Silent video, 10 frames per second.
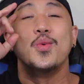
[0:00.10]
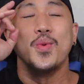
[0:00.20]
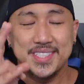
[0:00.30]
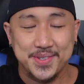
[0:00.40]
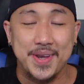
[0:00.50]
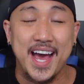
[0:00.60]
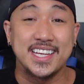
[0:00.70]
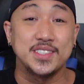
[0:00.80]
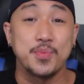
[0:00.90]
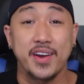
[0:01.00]
What's up,
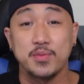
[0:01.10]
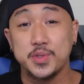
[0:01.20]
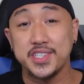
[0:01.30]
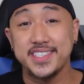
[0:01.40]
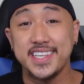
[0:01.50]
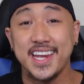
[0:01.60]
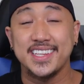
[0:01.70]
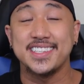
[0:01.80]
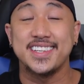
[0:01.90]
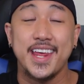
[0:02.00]
guys? It's Mike from Jersey
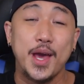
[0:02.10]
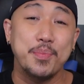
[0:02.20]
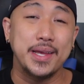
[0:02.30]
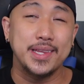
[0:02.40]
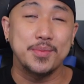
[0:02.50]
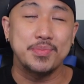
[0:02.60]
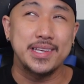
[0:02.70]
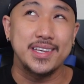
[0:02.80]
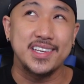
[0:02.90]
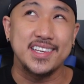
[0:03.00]
Connect, and today I picked up
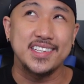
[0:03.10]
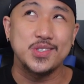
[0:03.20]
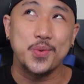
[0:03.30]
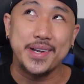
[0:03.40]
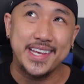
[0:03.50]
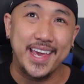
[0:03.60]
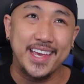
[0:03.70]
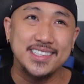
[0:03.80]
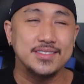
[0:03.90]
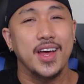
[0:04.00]
the
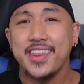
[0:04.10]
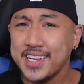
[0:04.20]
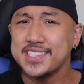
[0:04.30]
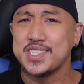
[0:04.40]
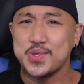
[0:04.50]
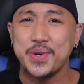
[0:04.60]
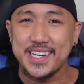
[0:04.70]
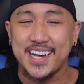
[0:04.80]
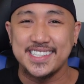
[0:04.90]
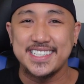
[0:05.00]

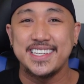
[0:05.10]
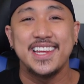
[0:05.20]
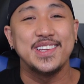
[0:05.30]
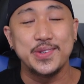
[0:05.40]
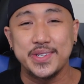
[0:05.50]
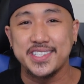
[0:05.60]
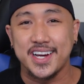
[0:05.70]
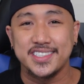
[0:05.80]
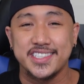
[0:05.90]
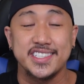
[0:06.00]
2019 Luka
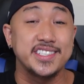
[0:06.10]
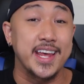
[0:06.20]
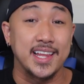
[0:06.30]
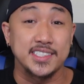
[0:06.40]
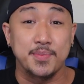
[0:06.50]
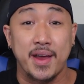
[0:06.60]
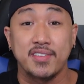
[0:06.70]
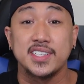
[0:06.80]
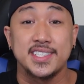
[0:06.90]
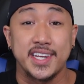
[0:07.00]
Doncic Dallas
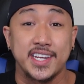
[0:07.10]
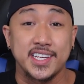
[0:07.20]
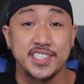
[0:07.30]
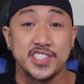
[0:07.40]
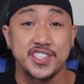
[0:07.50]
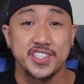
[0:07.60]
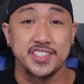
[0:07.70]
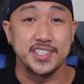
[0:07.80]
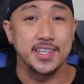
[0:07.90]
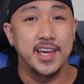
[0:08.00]
Mavericks City Edition
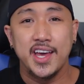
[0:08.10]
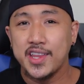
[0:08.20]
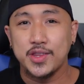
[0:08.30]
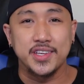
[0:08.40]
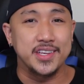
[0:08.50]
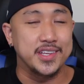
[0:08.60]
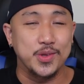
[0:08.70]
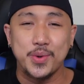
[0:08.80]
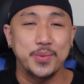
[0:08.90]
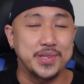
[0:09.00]
jersey. The
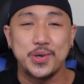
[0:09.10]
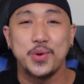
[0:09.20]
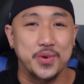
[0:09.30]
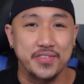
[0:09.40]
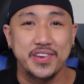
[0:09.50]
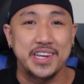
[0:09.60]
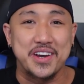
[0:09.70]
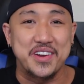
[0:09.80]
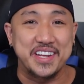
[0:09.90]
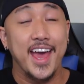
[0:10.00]
one with the whole graffiti
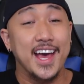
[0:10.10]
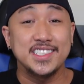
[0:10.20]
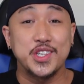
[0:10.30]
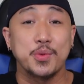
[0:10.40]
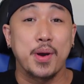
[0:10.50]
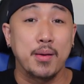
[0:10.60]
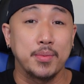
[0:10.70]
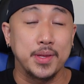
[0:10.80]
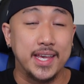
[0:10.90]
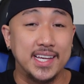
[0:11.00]
on it. As you could
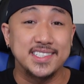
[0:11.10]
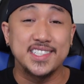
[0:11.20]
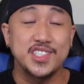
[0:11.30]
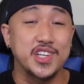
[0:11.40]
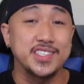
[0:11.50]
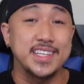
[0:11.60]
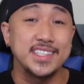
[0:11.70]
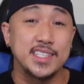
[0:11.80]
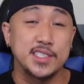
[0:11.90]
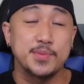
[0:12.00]
probably guess, this jersey
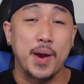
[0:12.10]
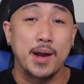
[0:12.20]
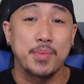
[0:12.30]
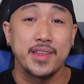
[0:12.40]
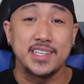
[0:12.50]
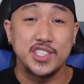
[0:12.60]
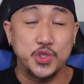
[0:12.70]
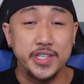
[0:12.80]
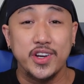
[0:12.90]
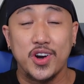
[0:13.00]
is inspired by the
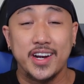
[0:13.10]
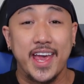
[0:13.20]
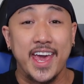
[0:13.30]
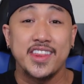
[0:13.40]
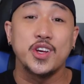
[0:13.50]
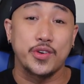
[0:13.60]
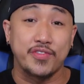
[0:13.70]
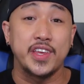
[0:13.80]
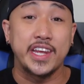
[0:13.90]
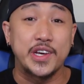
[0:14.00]
street art and the
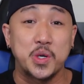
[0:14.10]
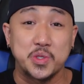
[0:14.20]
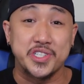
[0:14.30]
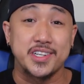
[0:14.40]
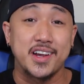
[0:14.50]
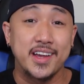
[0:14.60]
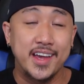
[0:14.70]
graffiti culture.